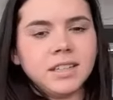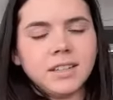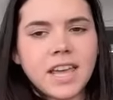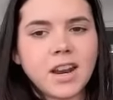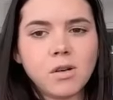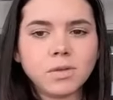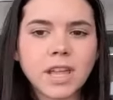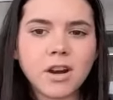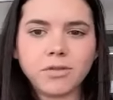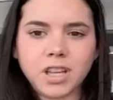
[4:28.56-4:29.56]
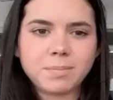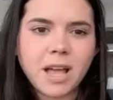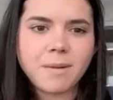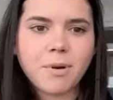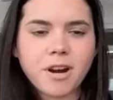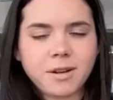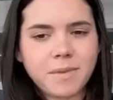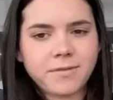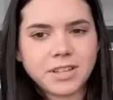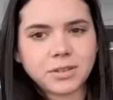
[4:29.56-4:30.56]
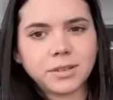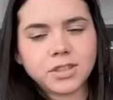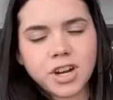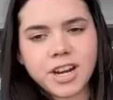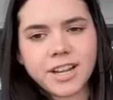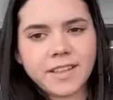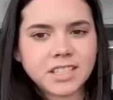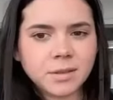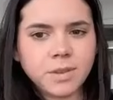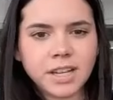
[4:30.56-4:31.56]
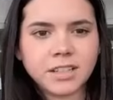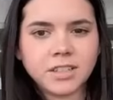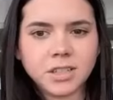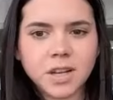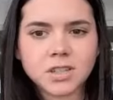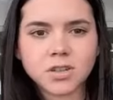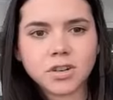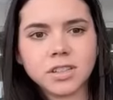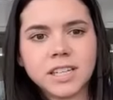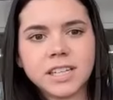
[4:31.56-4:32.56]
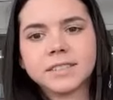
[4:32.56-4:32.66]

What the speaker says: They don't really play a part in my physical training. That's something I do externally.